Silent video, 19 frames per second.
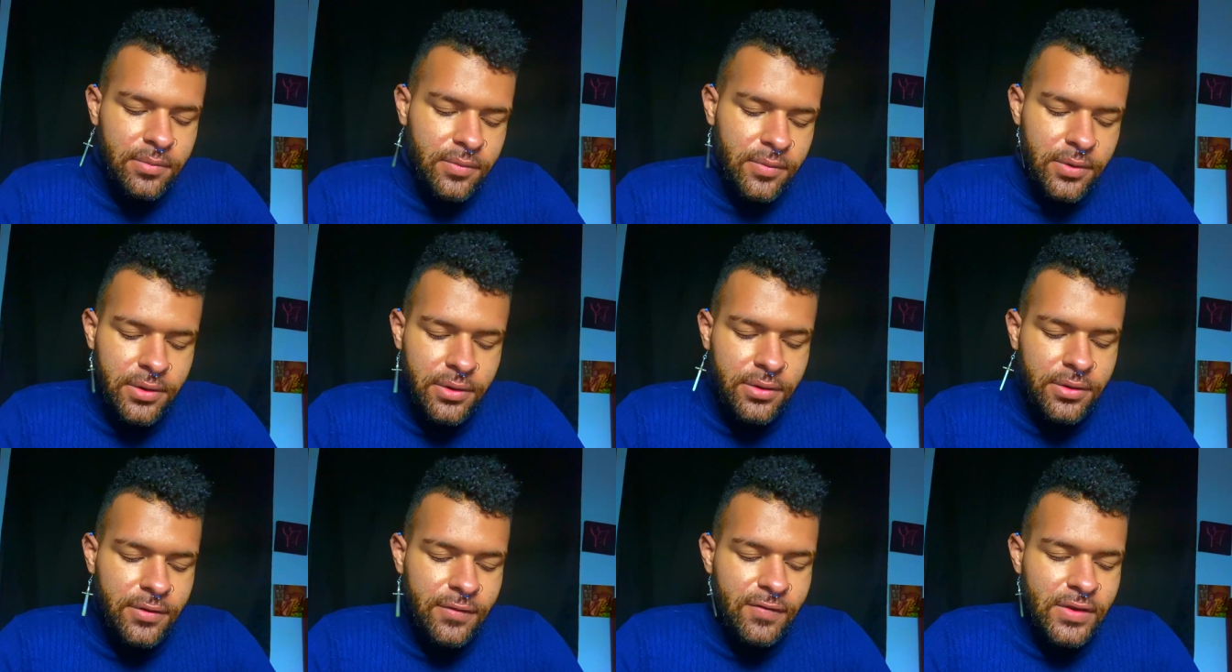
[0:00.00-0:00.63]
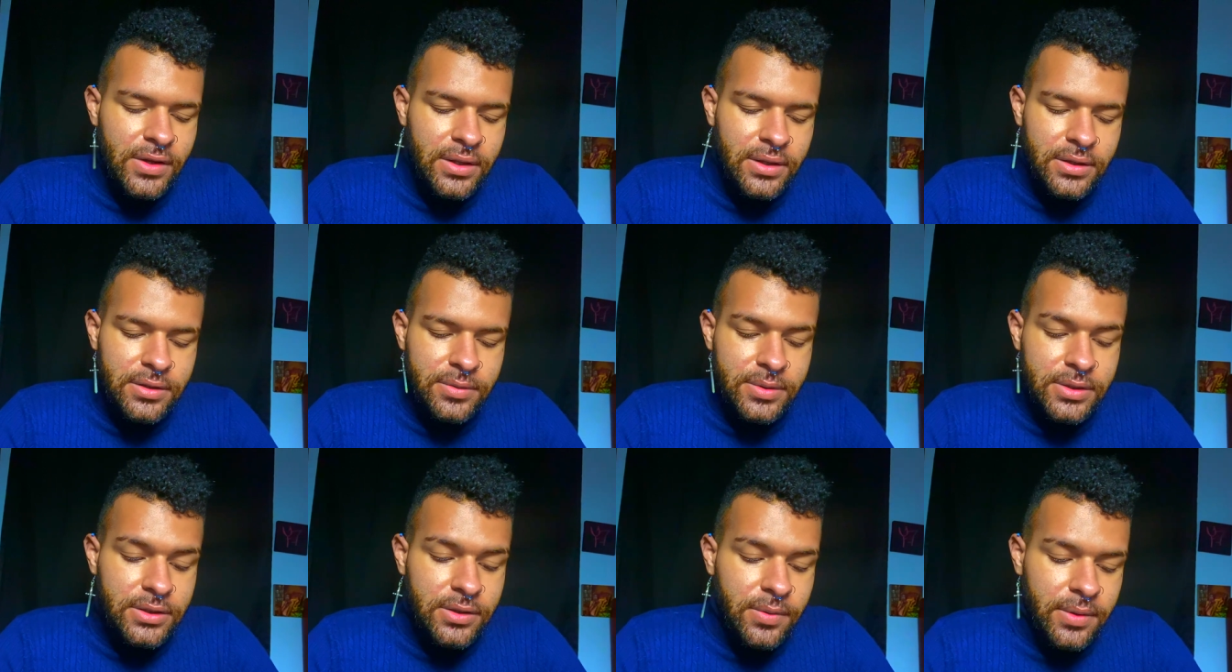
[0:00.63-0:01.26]
What are their feelings?
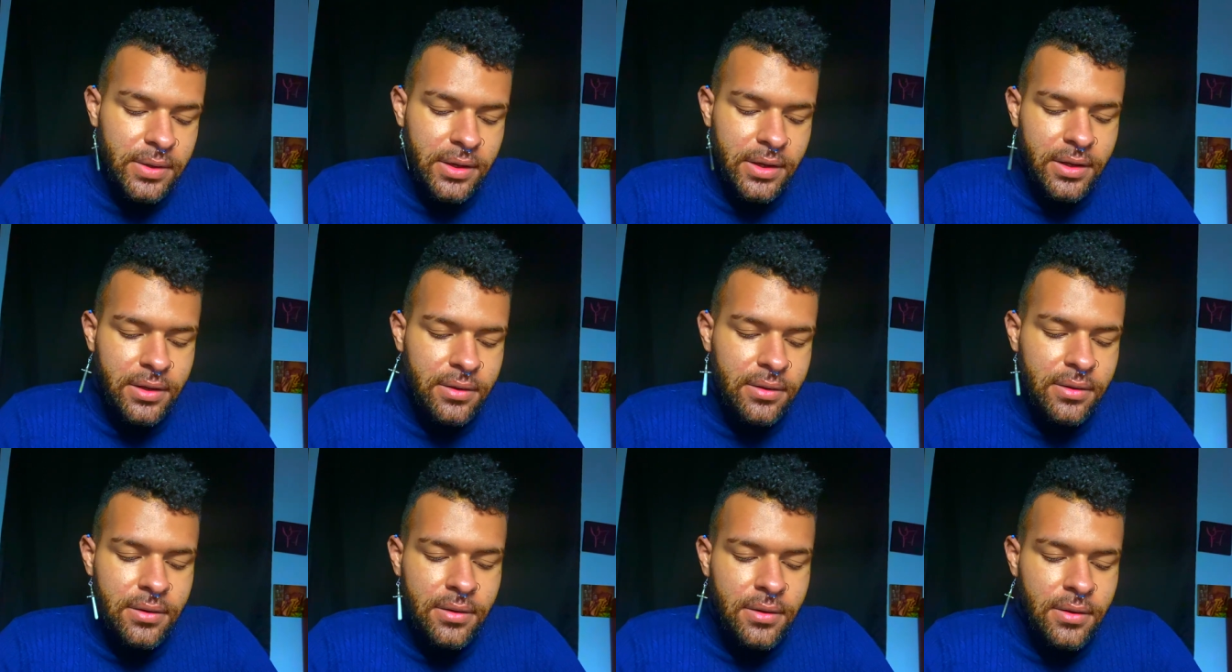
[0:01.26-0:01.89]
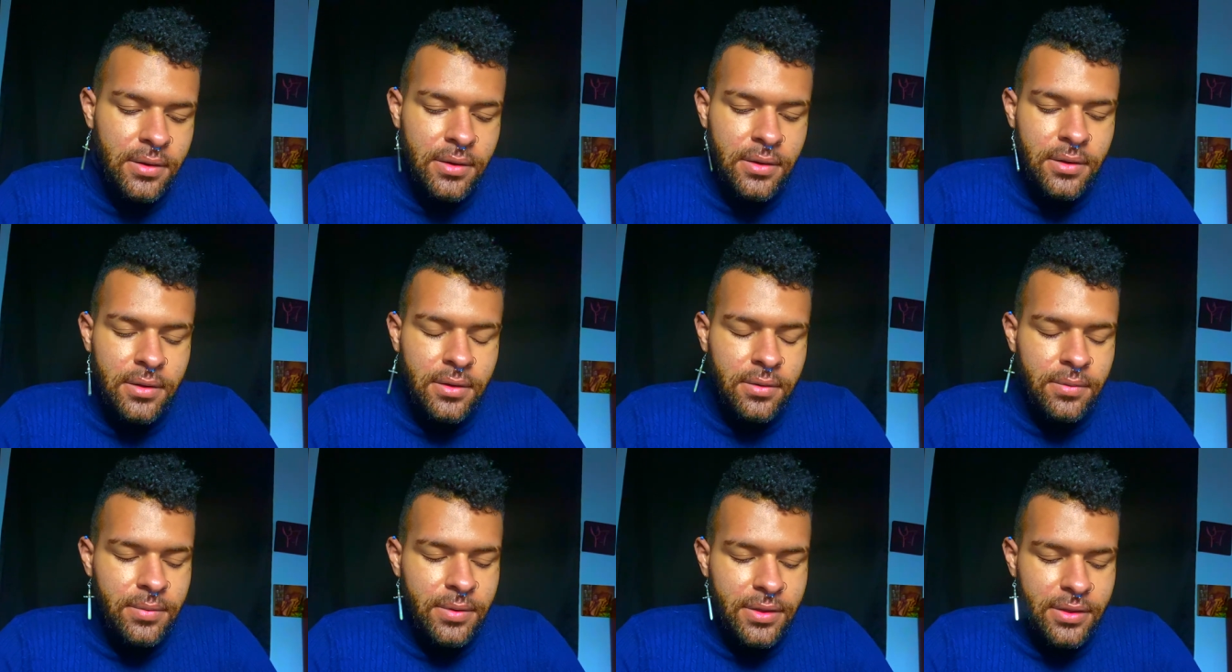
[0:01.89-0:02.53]
What's going on
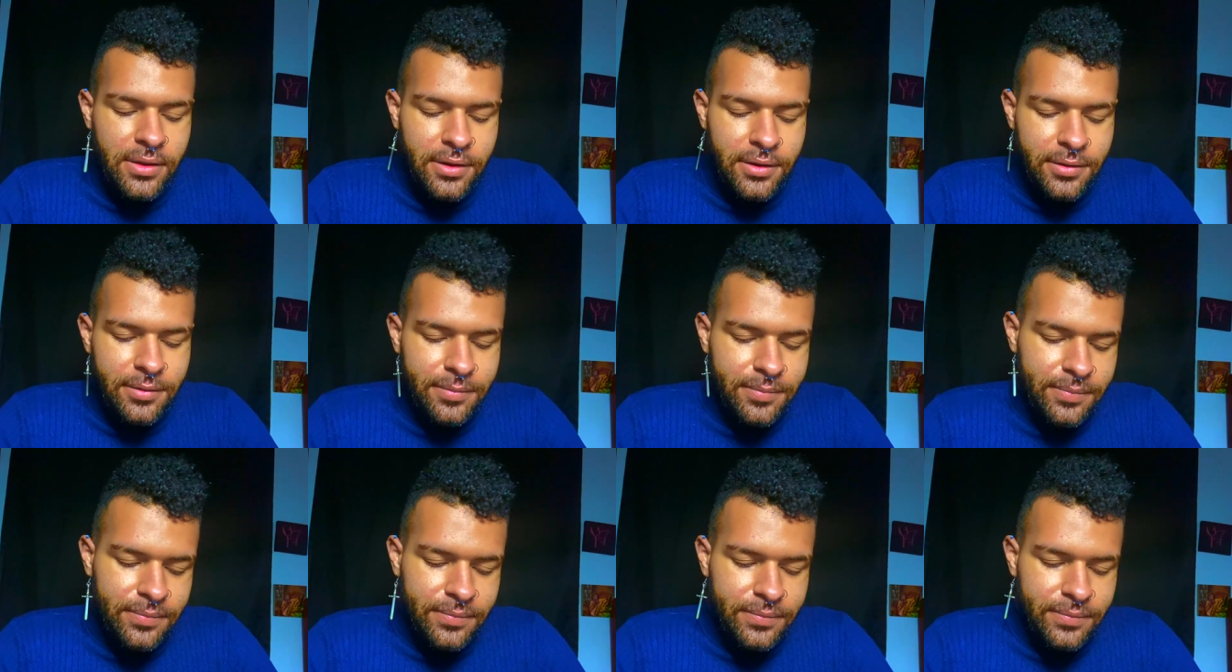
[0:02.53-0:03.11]
with them?